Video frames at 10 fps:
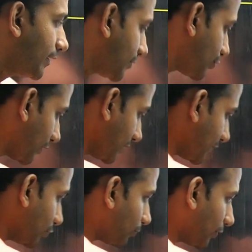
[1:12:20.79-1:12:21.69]

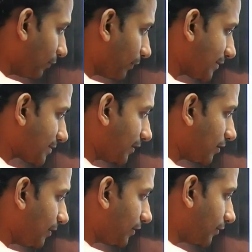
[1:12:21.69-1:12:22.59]
0.1
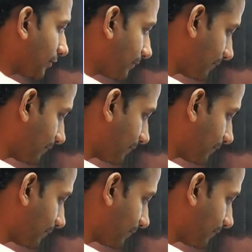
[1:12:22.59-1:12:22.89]
centimeter,